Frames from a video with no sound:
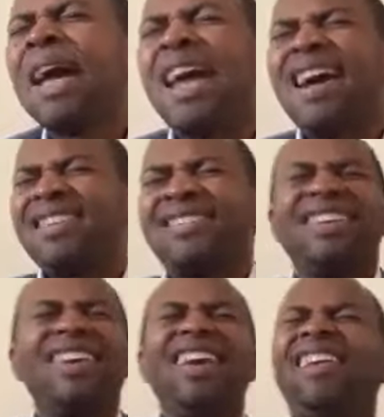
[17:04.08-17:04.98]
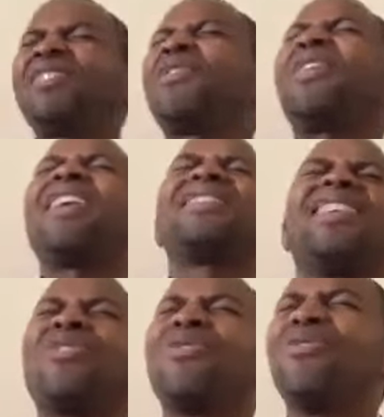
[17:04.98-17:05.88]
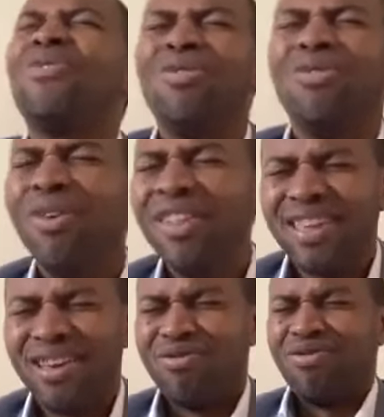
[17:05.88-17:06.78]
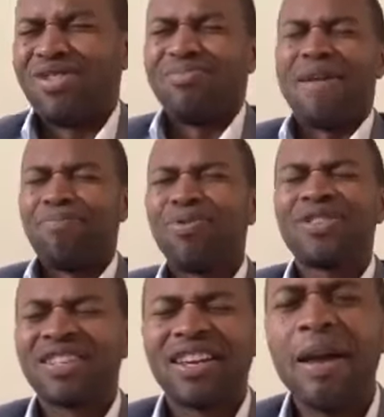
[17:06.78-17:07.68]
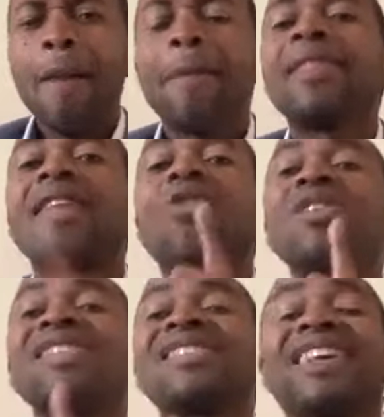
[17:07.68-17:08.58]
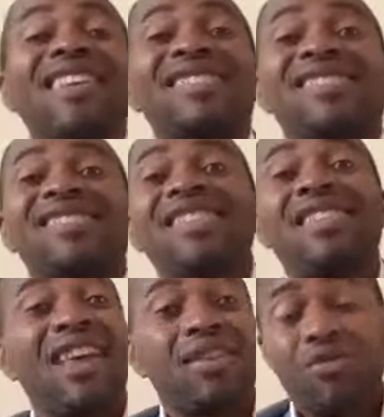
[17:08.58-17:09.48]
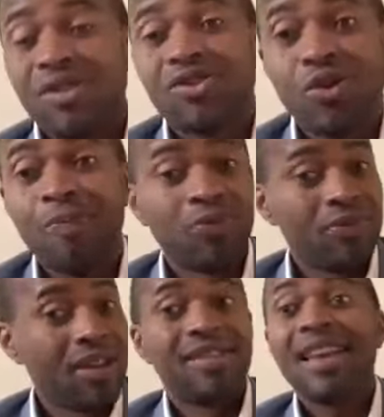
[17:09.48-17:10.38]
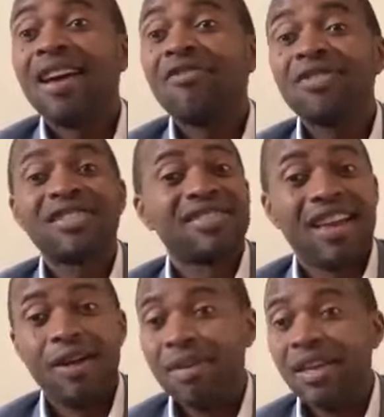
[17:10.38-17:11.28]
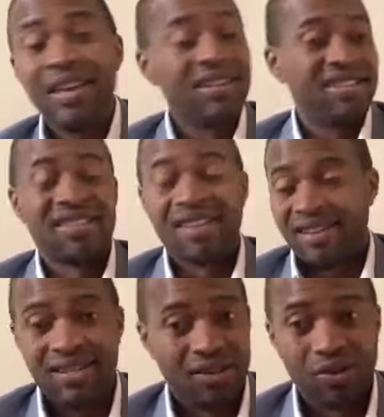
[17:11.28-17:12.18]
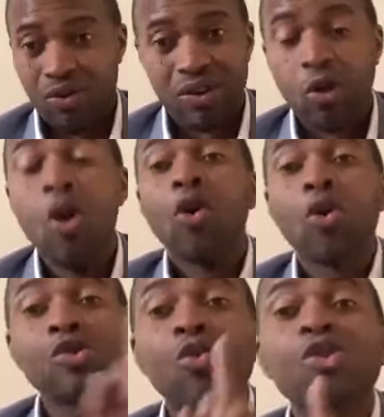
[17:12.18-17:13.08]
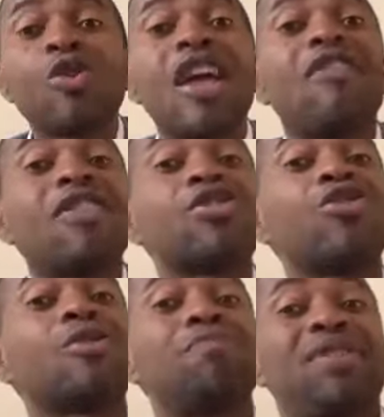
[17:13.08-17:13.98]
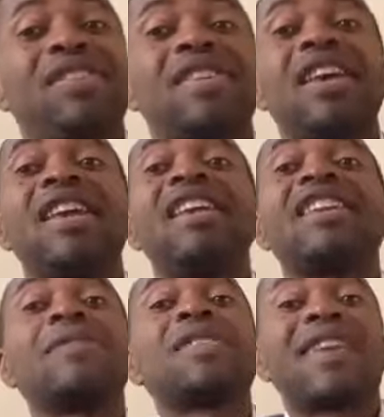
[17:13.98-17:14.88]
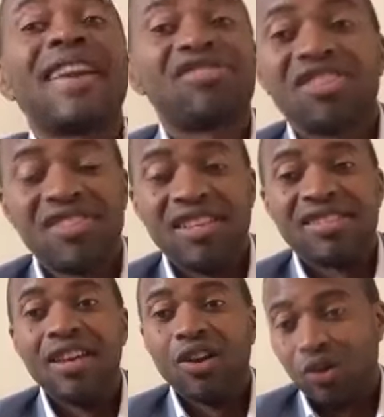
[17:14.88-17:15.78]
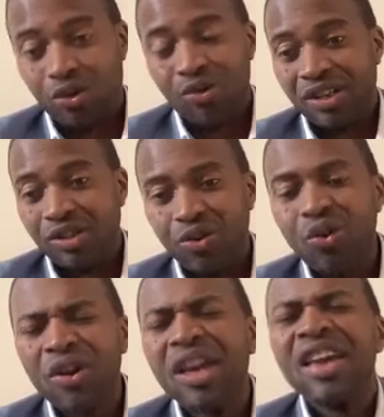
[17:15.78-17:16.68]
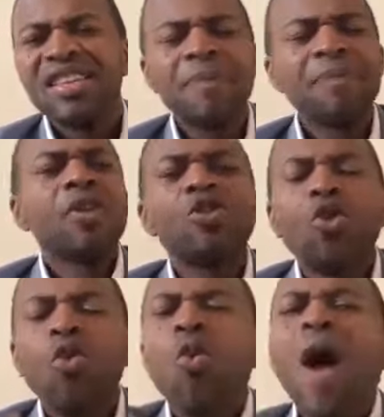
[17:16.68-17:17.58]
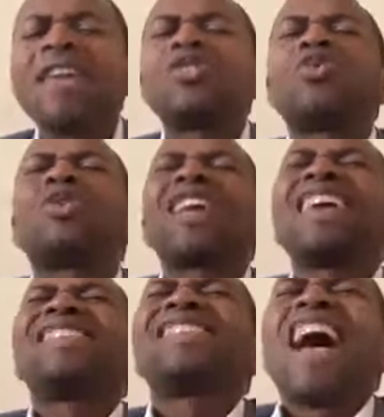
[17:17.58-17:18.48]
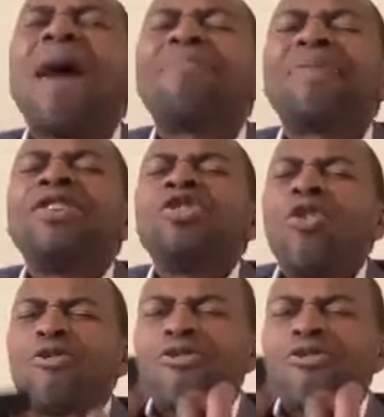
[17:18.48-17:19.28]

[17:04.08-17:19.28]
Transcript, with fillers: my heart, you know, I was like, oh, there goes my portrait. But there was a great seed that was sown. The harvest is coming. It is great. Glory to God. Because whosoever sows peace, he reaps righteousness. Glory to God. He said, You want to rise up in your